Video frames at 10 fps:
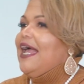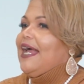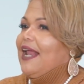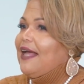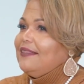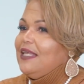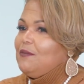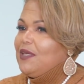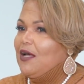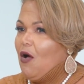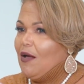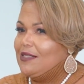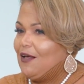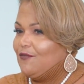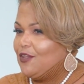And I think because
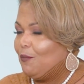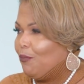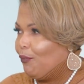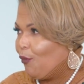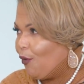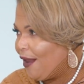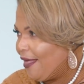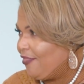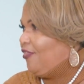of the breadth